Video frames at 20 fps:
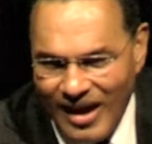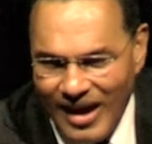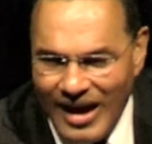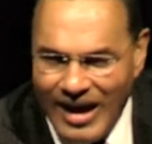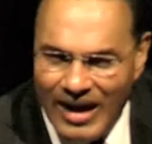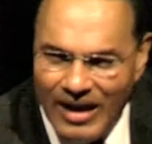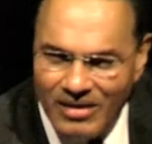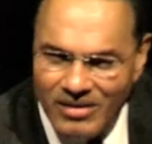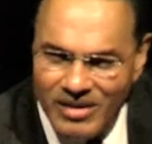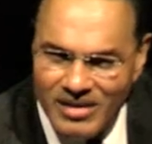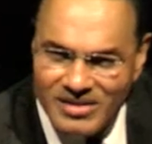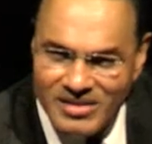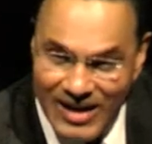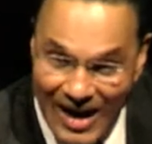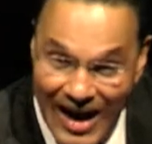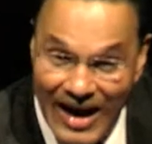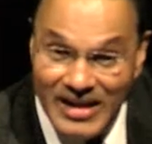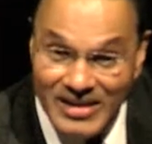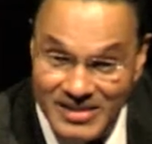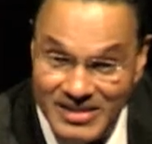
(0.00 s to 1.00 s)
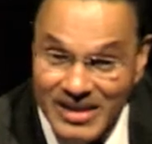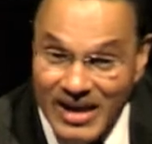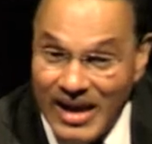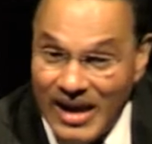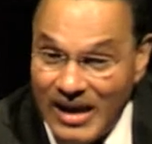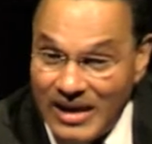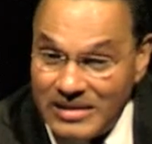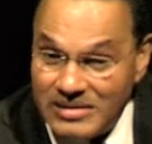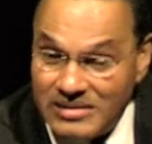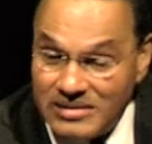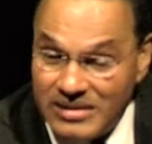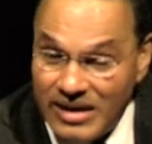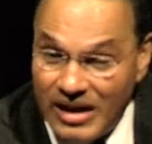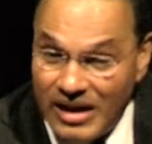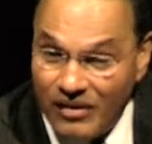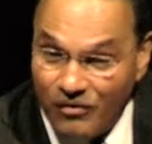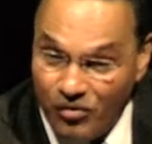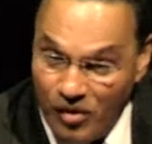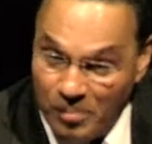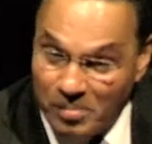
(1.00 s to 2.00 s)
And this guy says
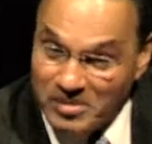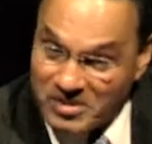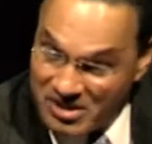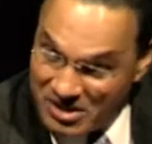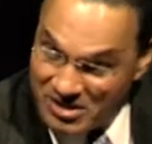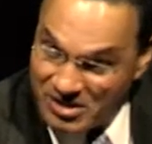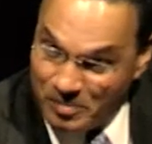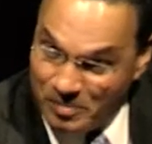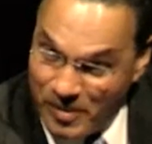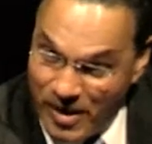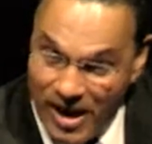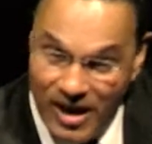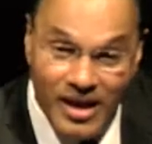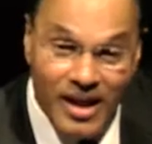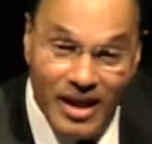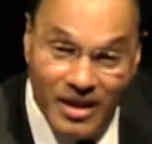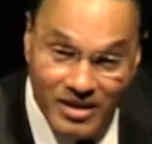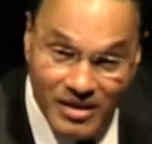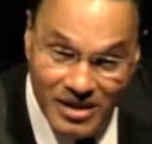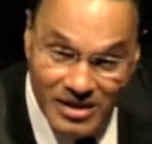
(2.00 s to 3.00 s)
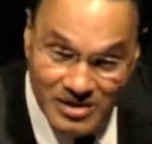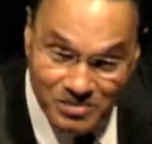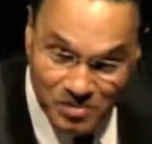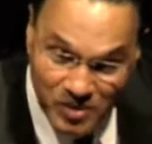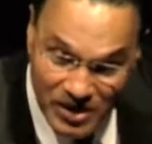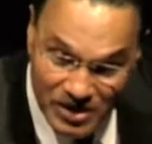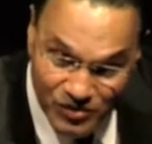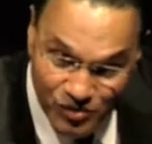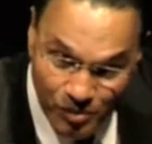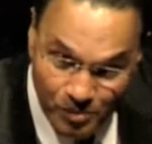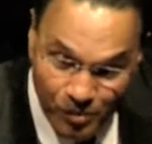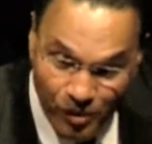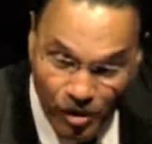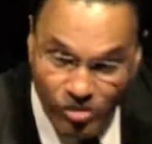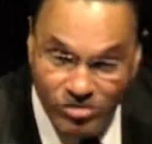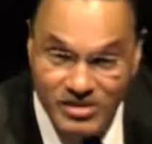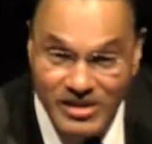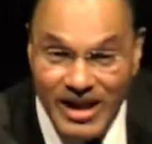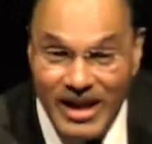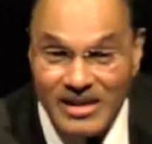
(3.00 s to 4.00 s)
that if we participate in this peaceful
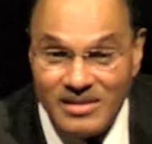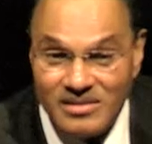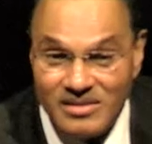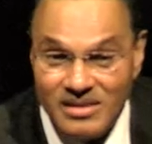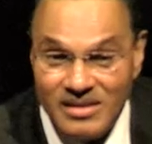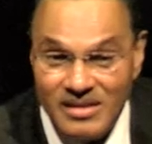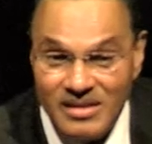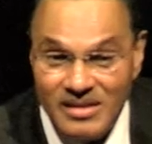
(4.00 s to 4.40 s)
protest,